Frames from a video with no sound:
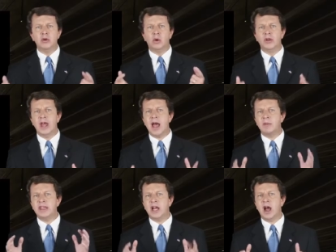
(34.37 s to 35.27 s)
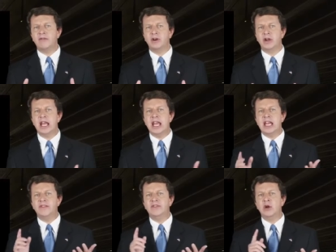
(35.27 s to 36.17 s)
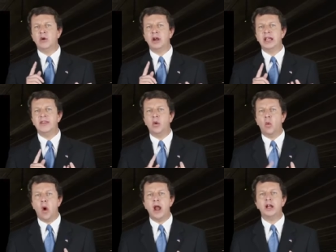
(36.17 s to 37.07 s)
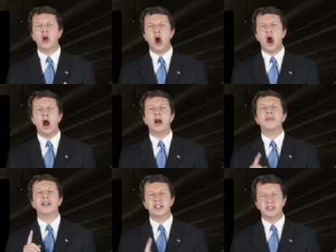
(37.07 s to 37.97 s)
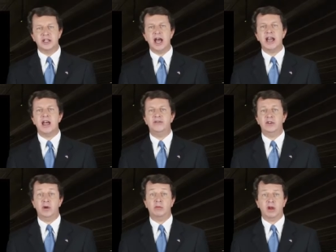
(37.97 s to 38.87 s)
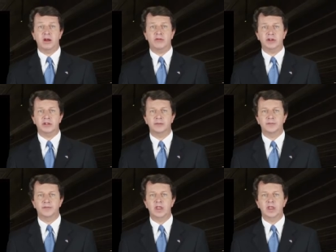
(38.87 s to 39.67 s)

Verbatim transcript: You will not be covered if you're in the one car that does not have UM coverage.